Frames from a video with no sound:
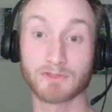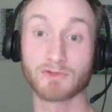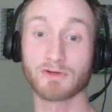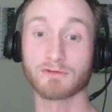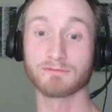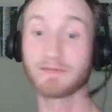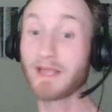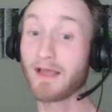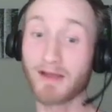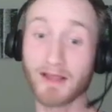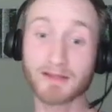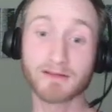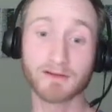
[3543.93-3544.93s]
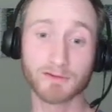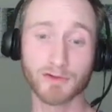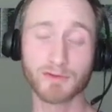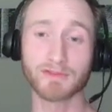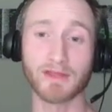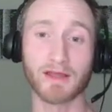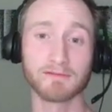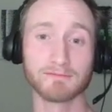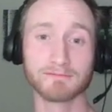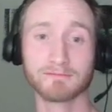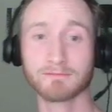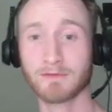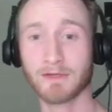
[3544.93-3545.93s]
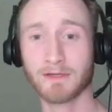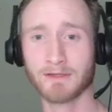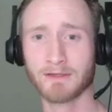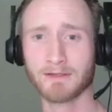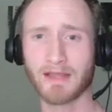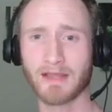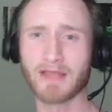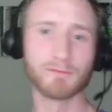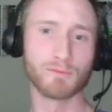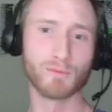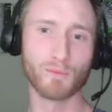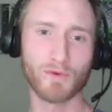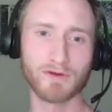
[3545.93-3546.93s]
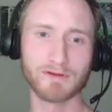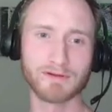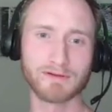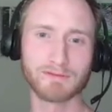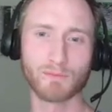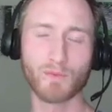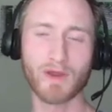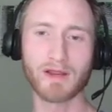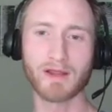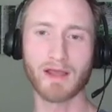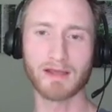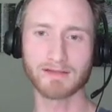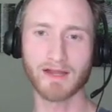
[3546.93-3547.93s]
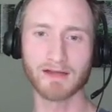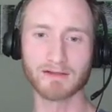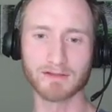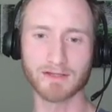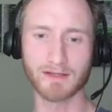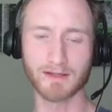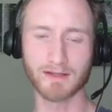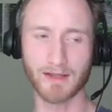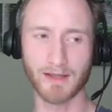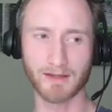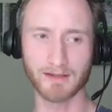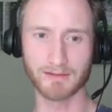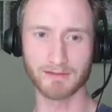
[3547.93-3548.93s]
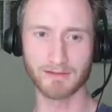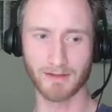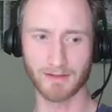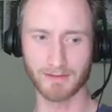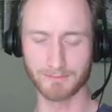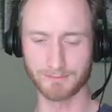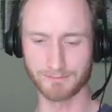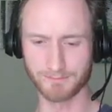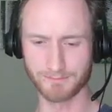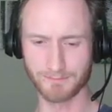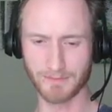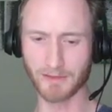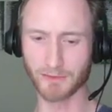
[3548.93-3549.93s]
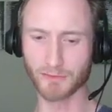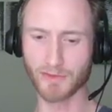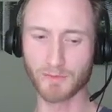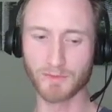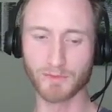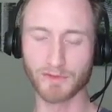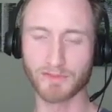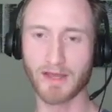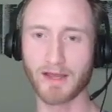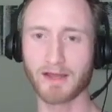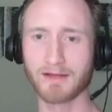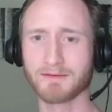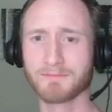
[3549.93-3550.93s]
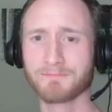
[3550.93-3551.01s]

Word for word: Sure. Yeah, and I could agree with that. One way I'd kind of look at, at it um, in agreement with that,